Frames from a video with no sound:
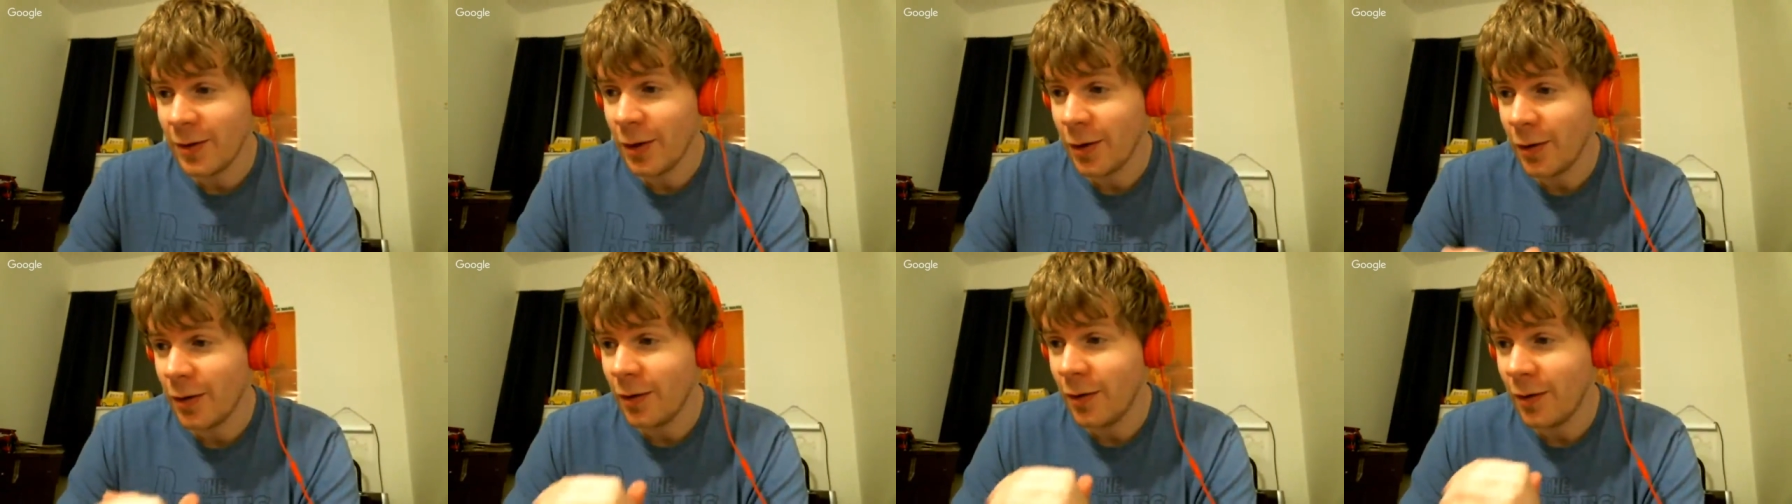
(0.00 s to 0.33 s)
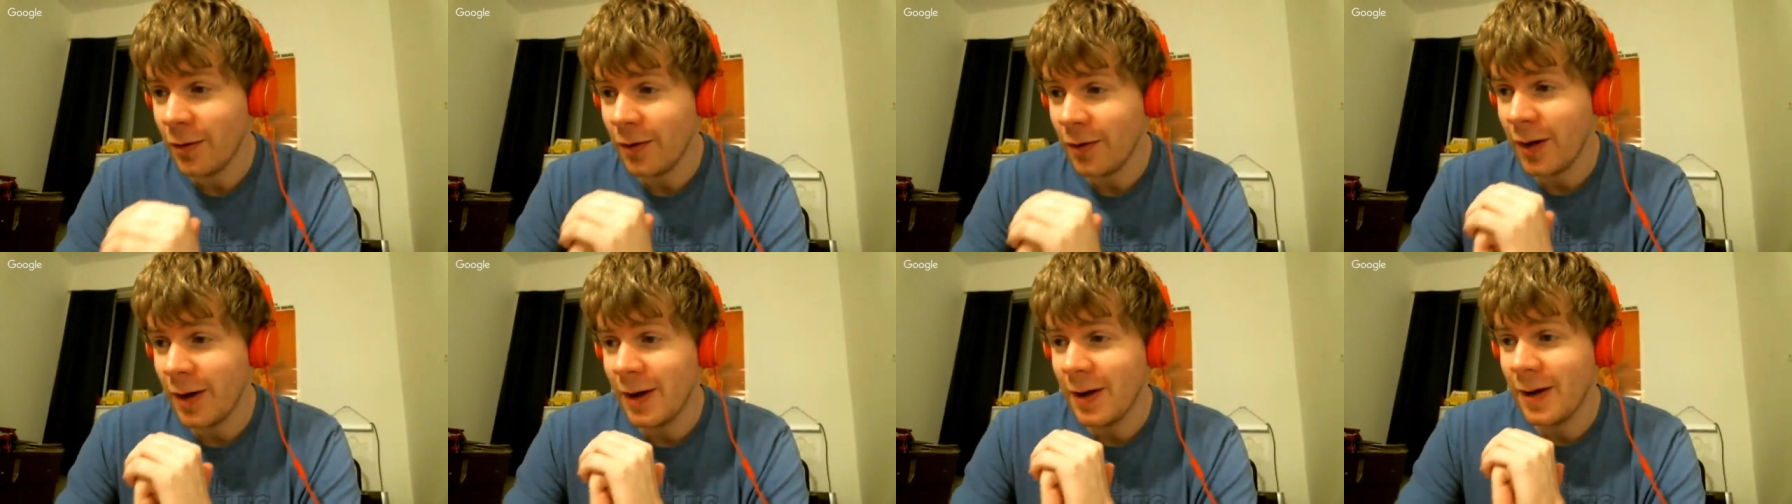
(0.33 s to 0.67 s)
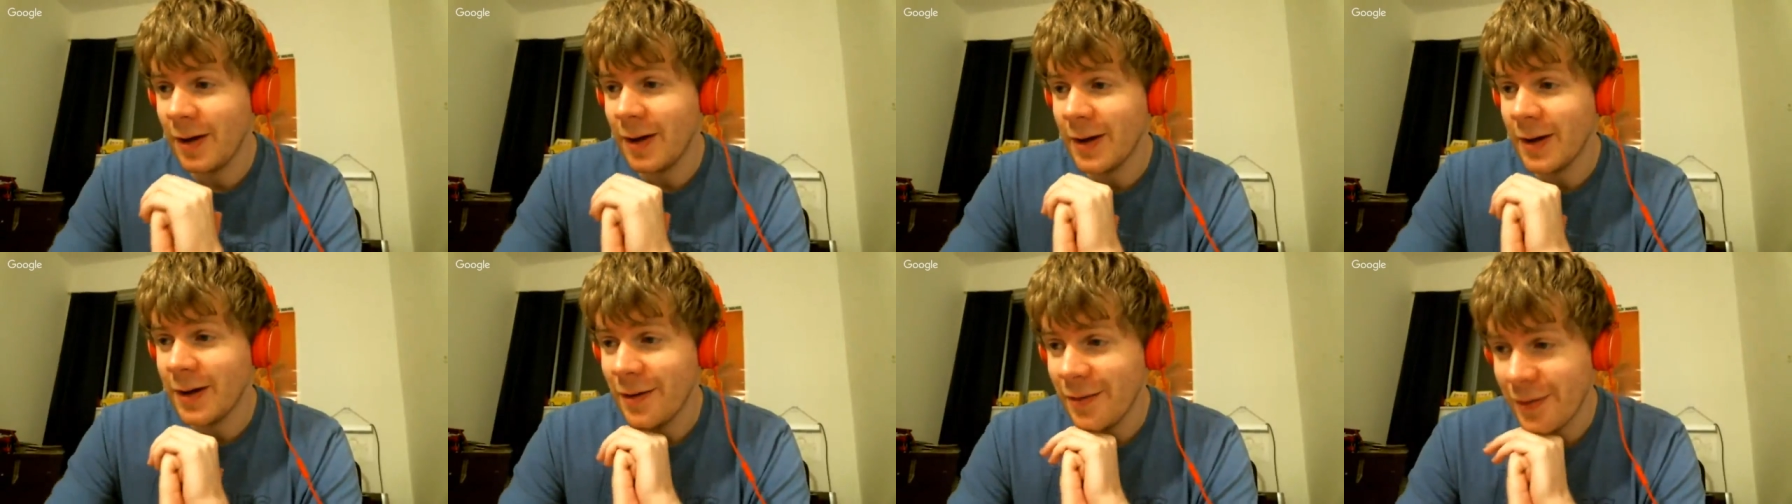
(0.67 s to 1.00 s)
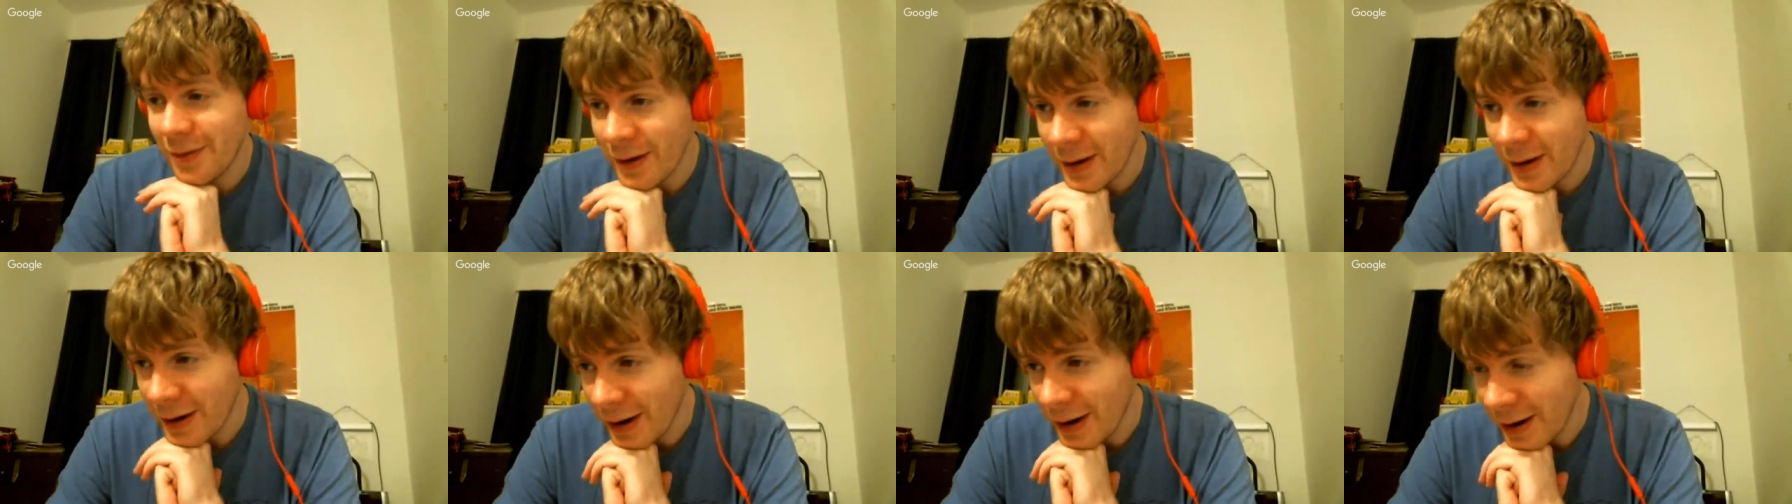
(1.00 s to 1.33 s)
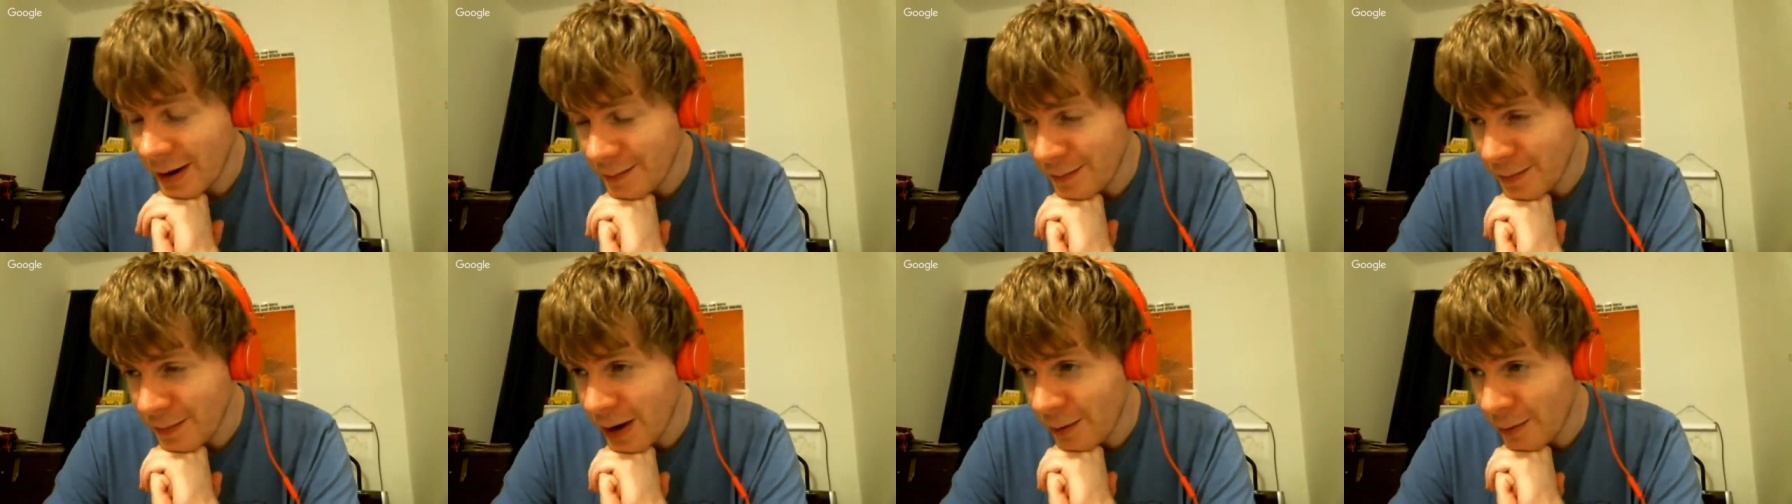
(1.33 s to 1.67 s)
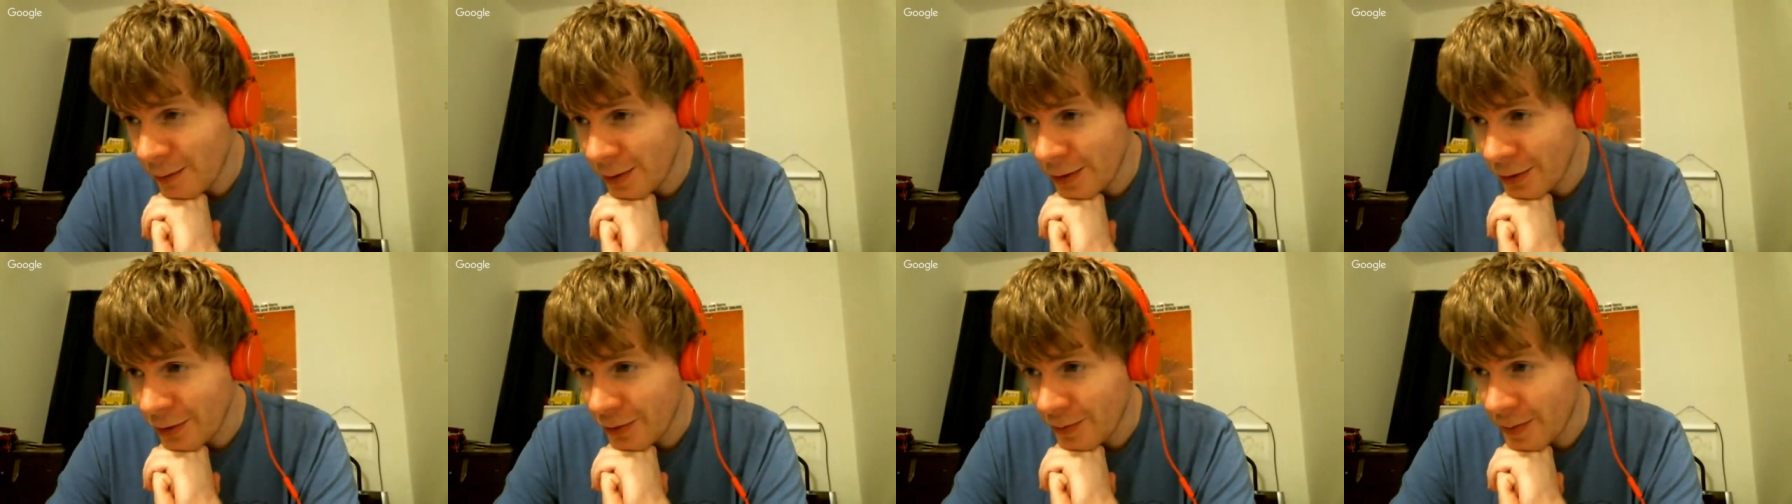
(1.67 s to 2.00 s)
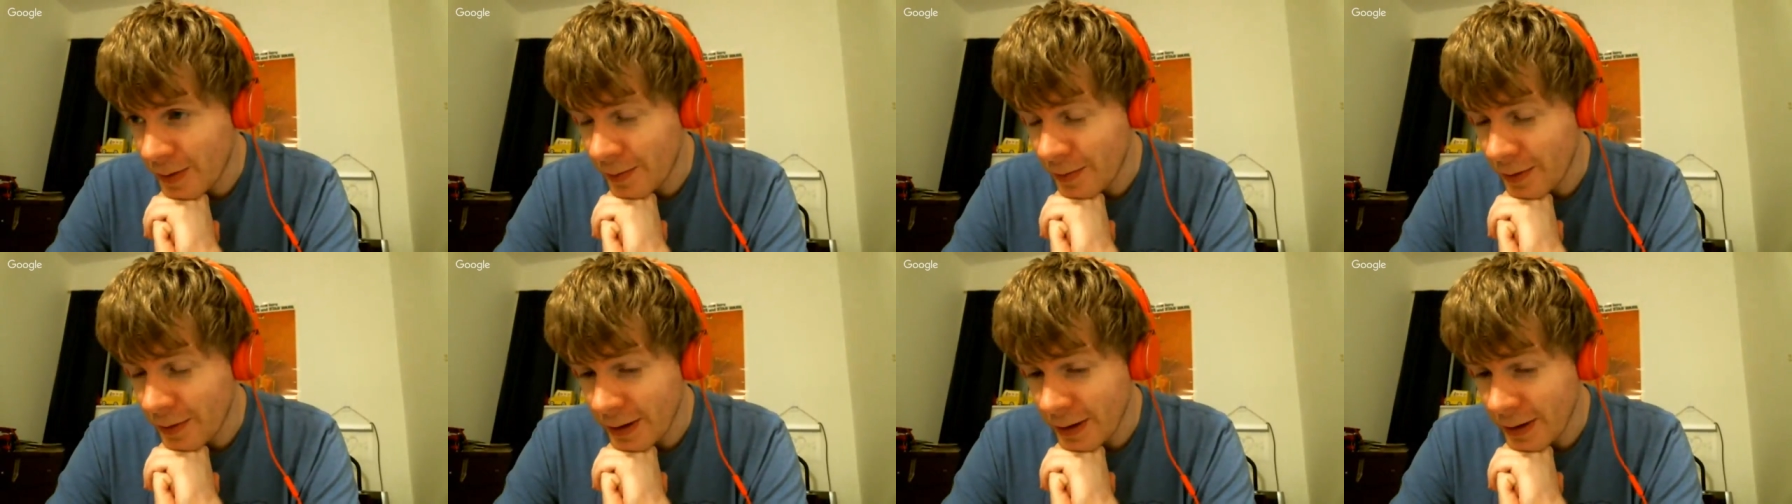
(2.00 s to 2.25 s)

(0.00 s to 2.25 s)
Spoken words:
though, like I said, I'm not one of those people.